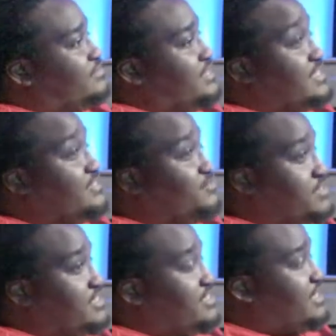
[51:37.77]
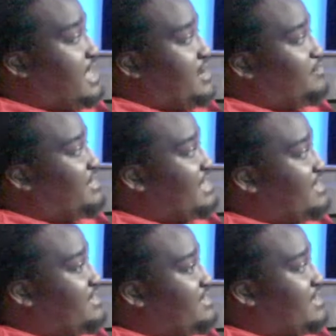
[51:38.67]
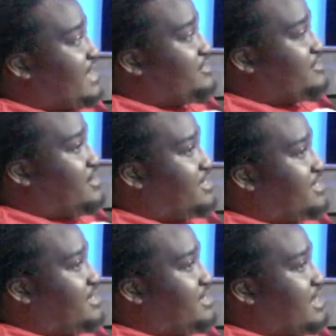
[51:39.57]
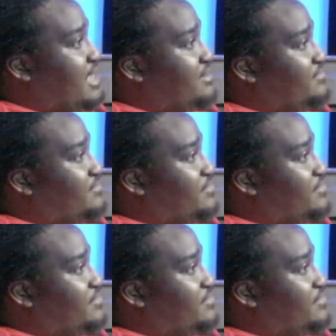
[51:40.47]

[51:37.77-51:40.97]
this, really, a lot of planning, a lot of talking, a lot of,